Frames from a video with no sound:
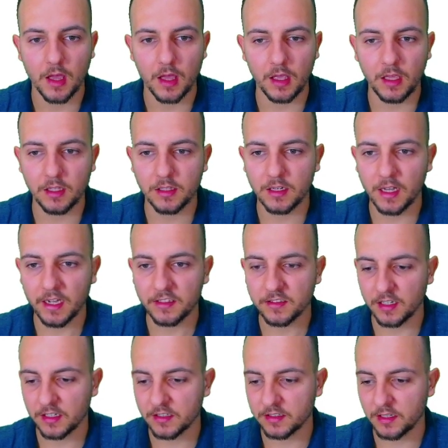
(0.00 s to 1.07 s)
In the next
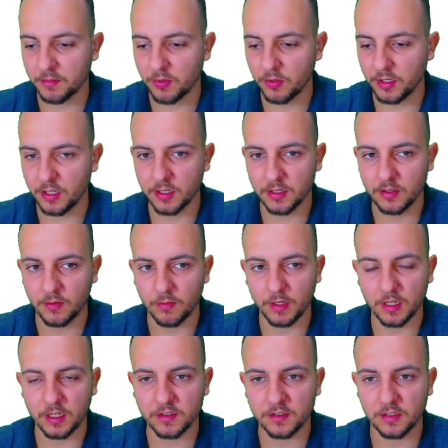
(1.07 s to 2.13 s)
example here, we're
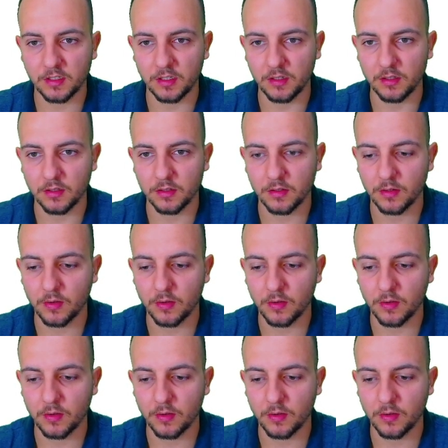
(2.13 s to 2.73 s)
gonna see